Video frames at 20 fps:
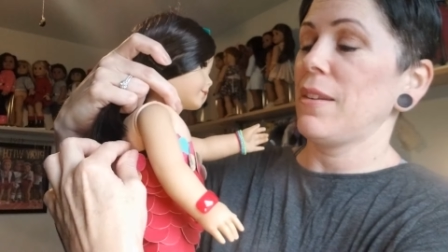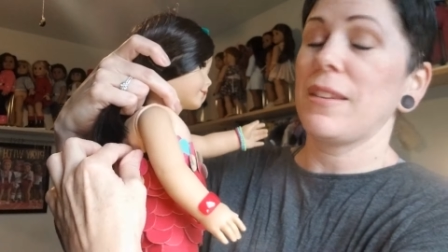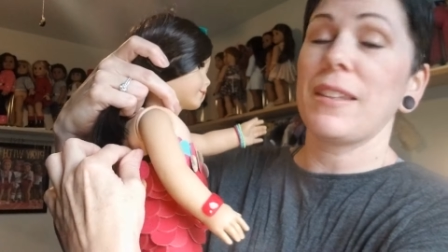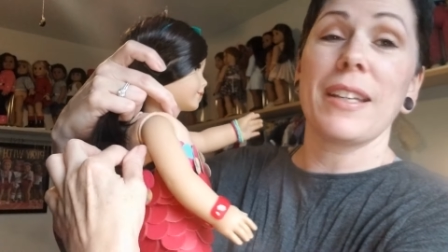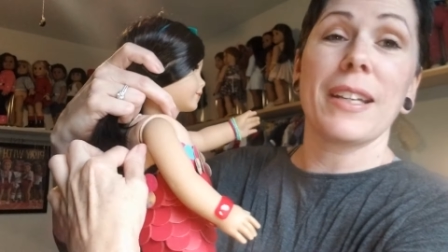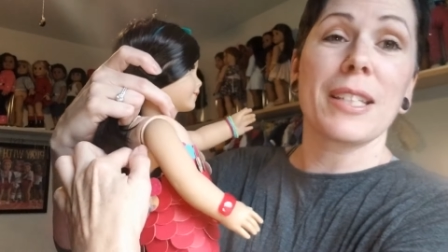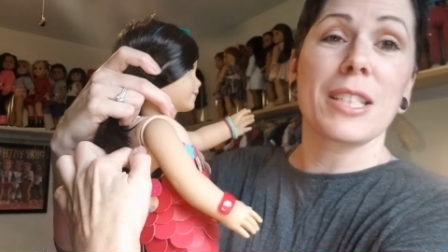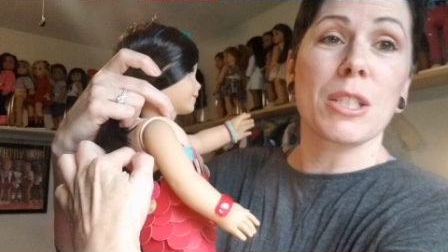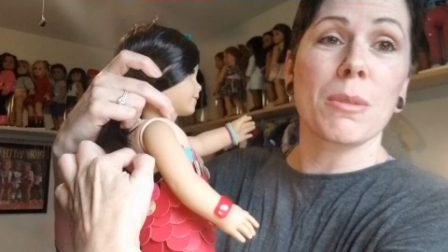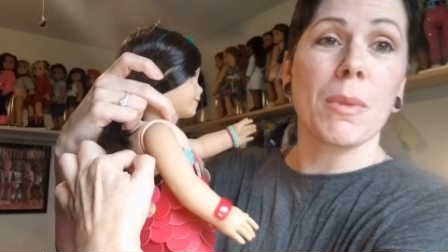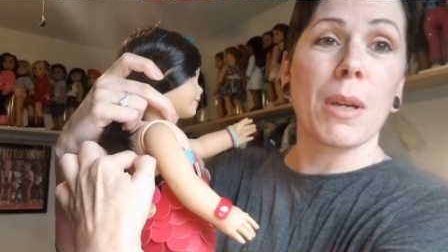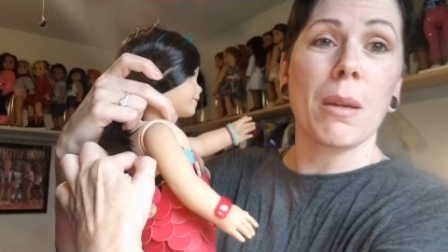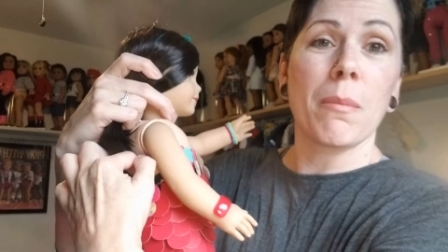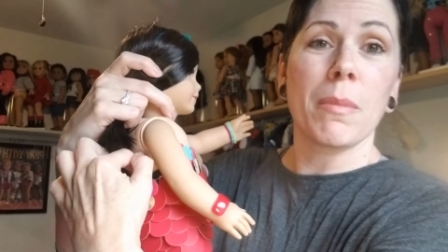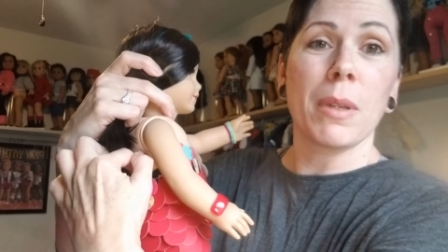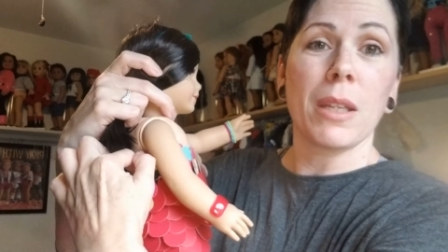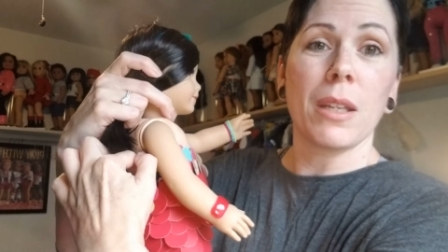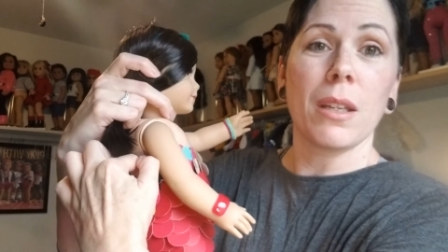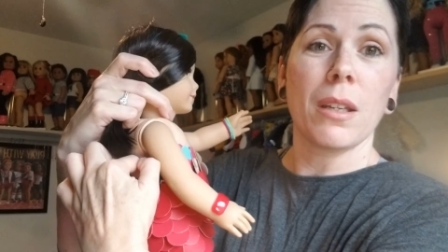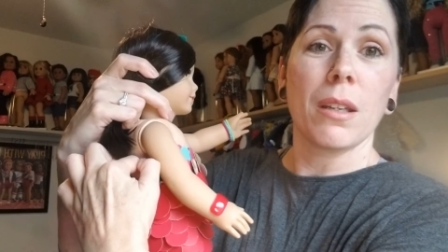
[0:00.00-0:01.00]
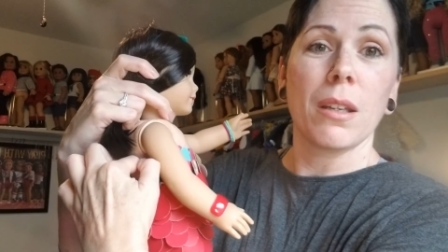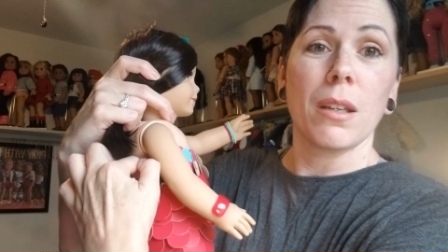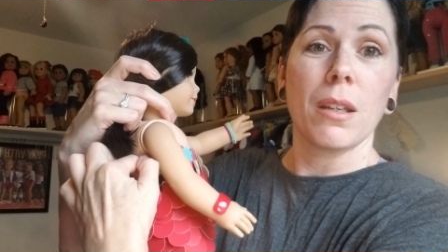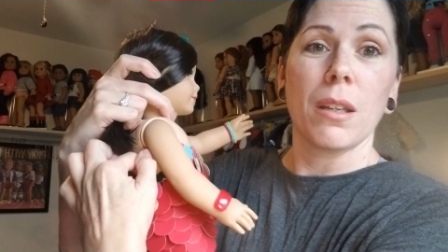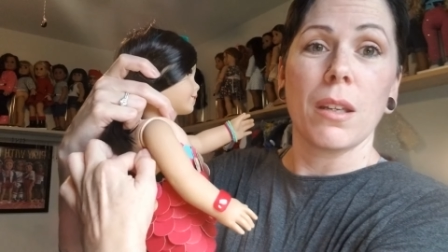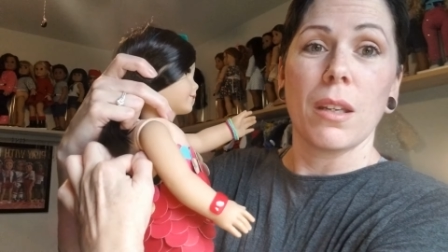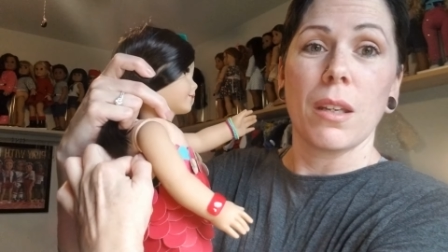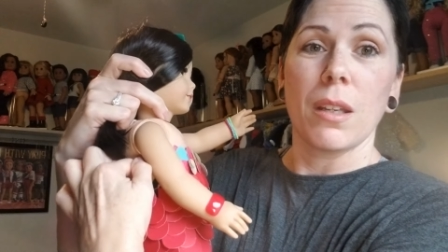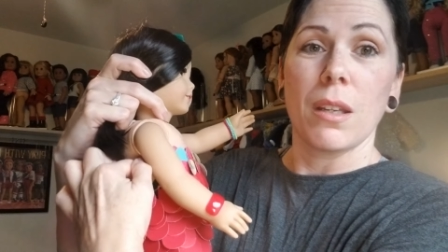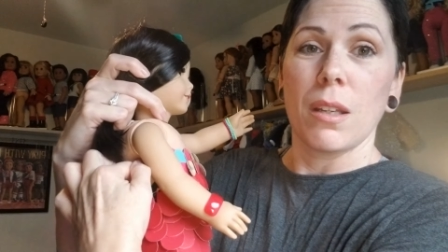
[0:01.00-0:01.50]
The answer might be
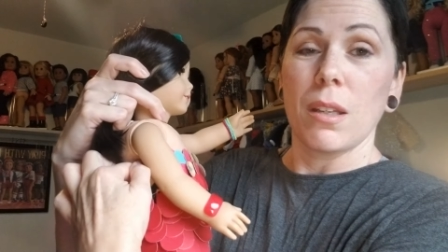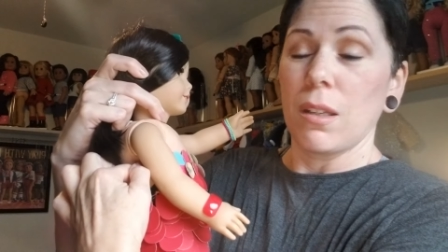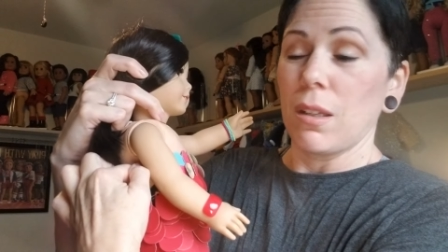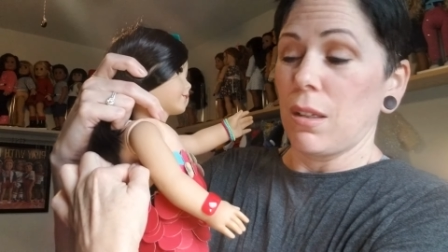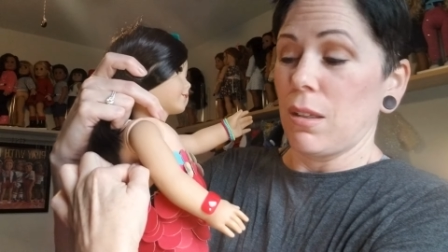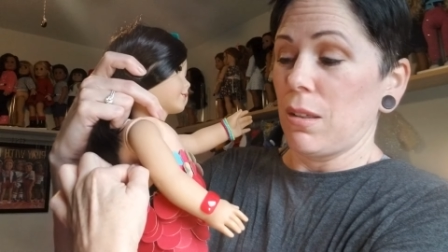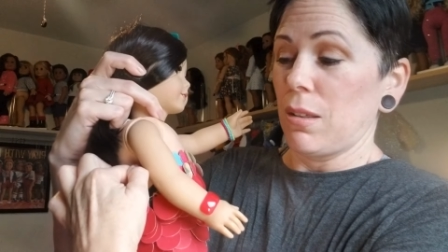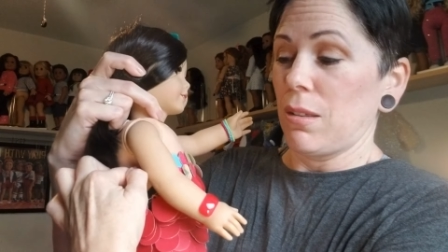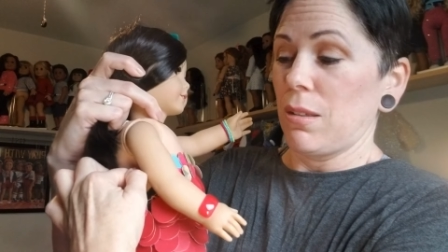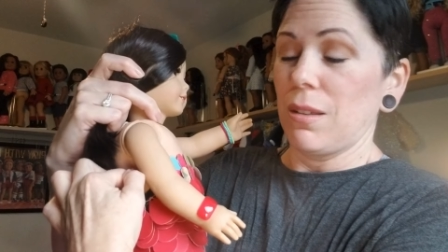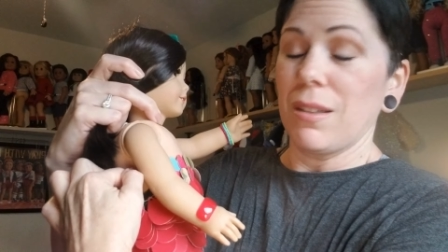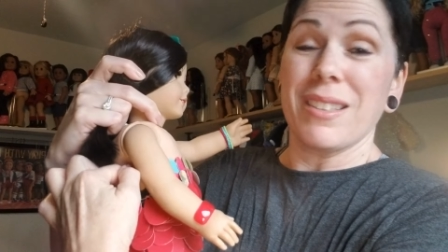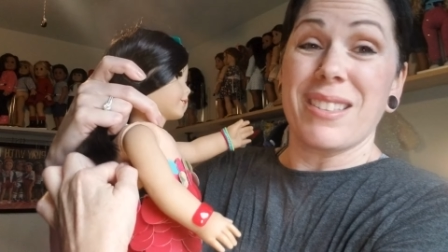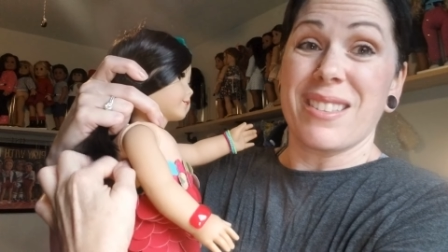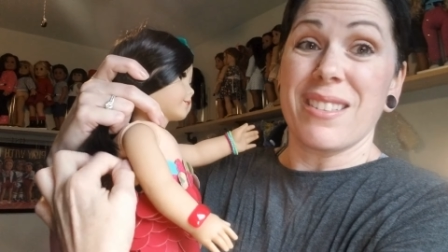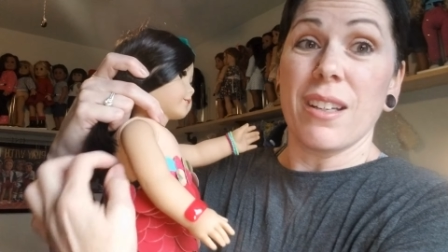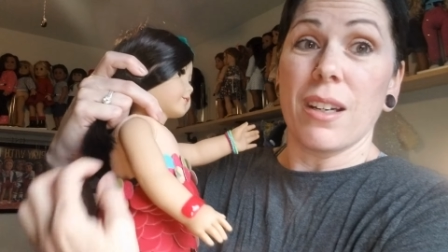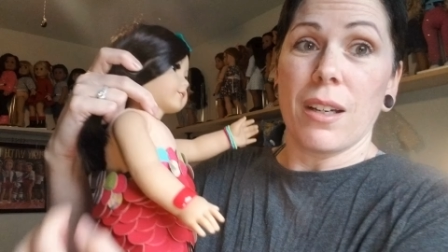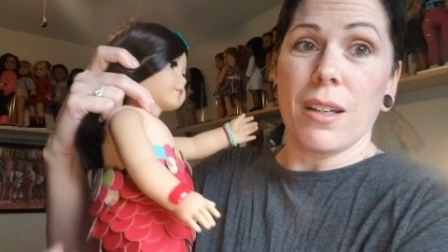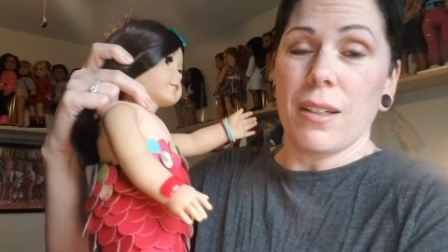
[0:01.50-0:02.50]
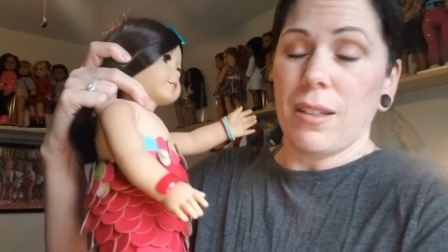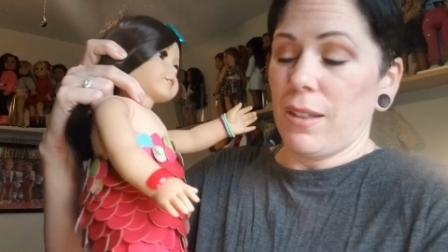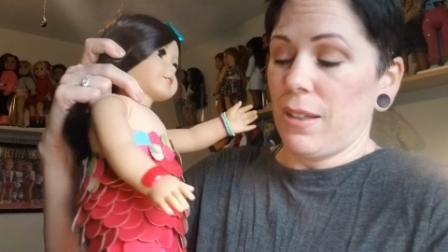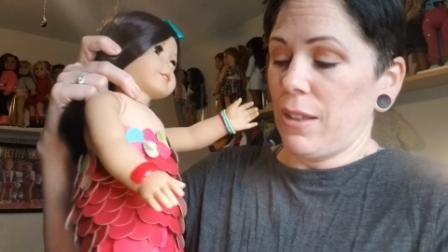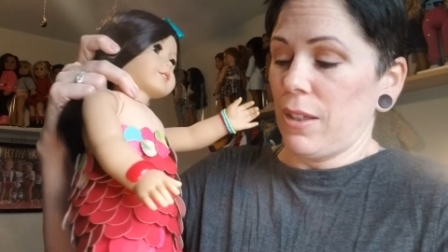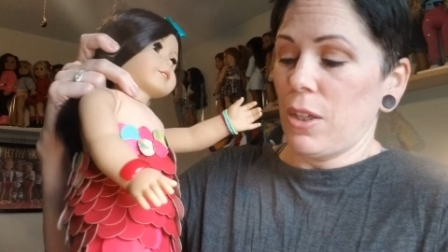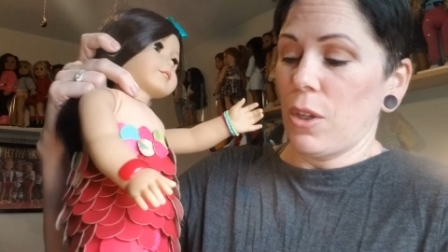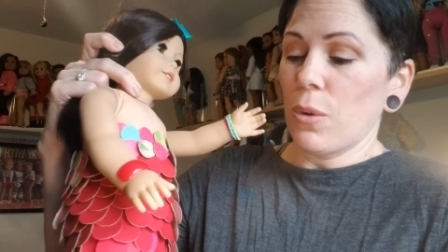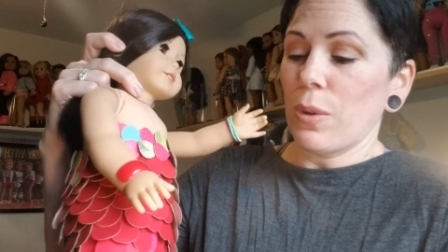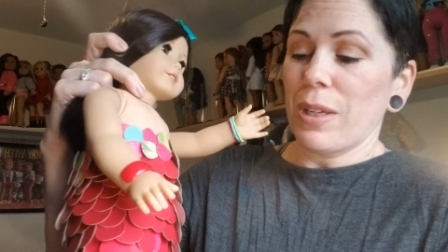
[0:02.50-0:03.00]
it's not
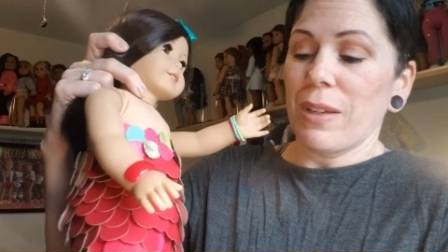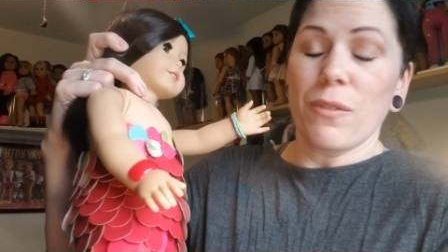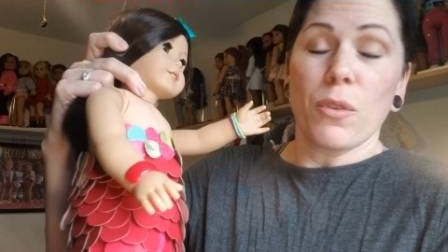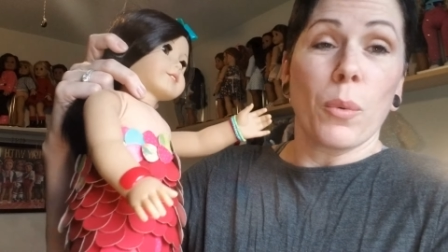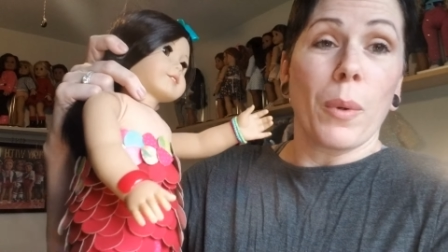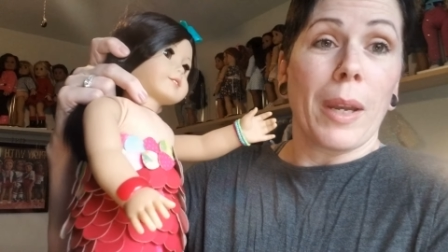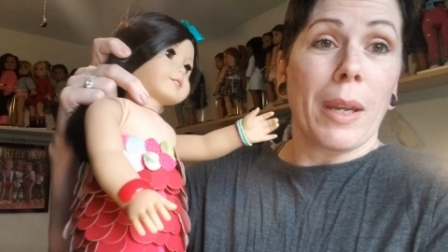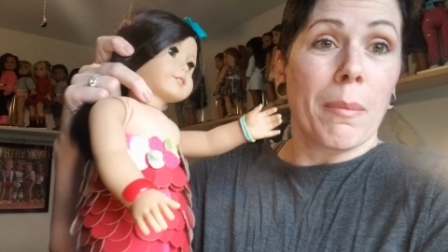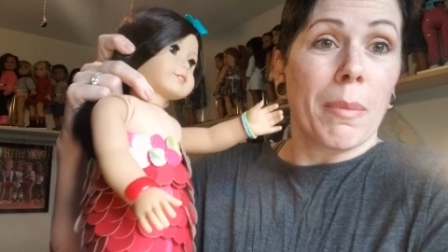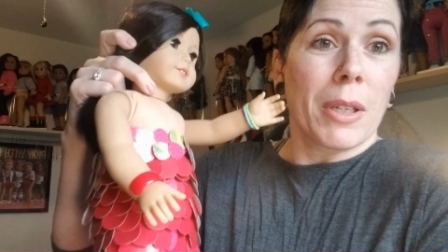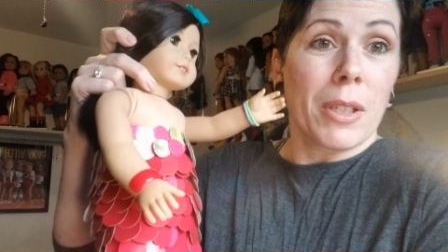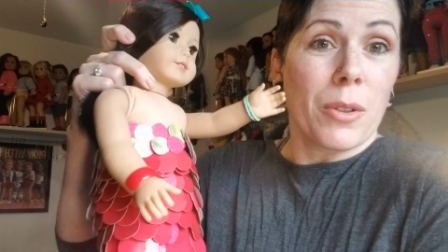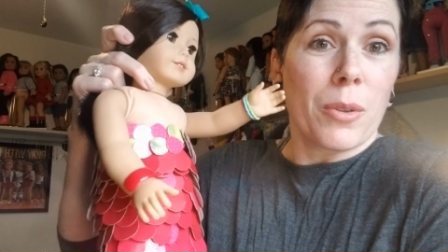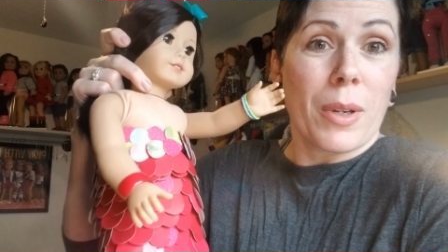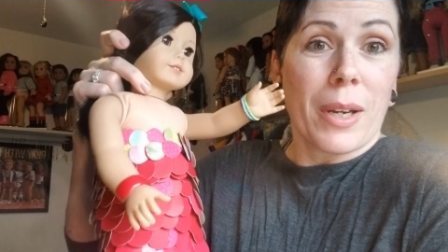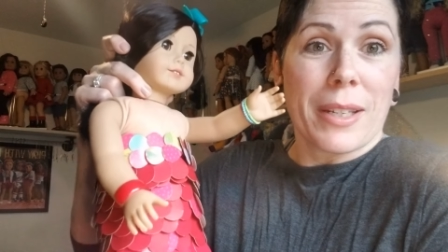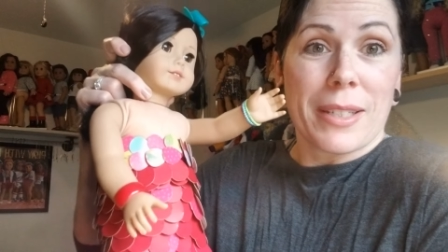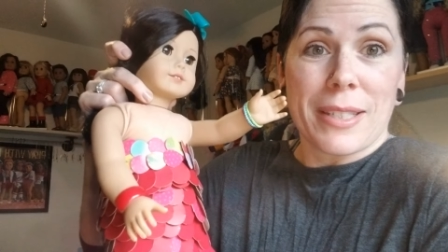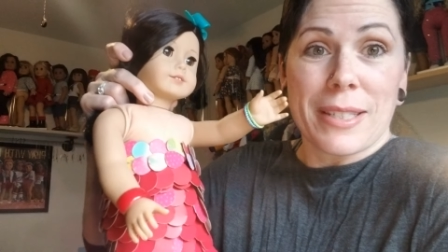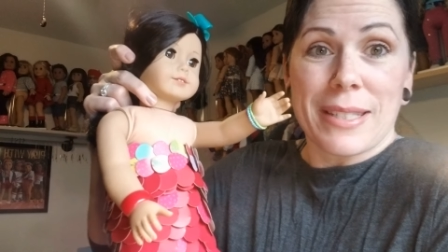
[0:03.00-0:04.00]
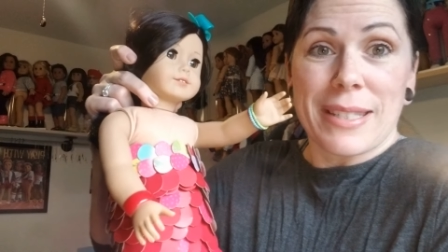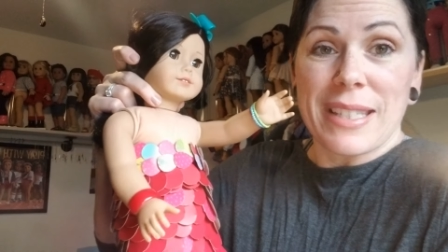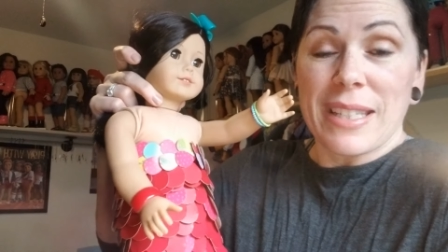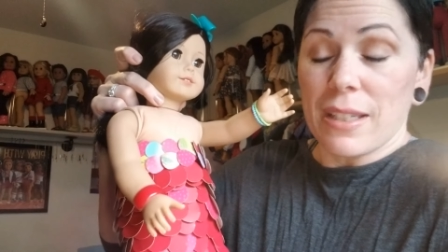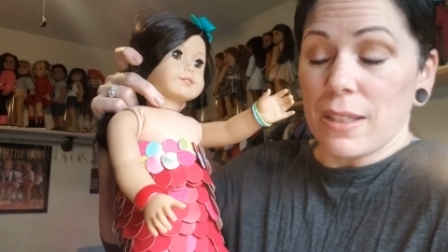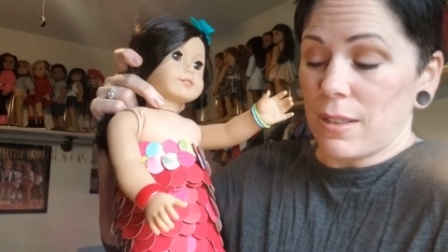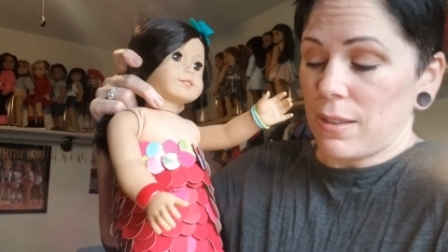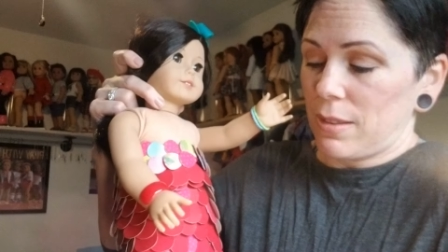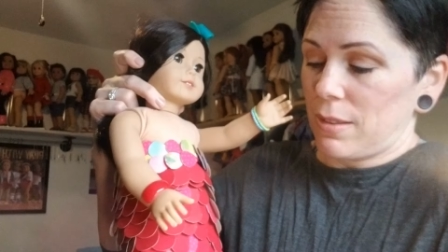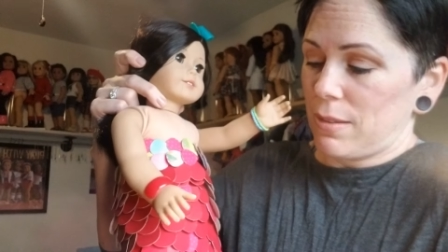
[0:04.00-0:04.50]
and no giveaway, but you got to see
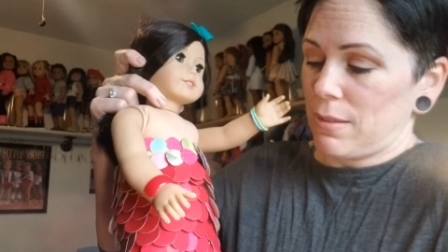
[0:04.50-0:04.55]
it.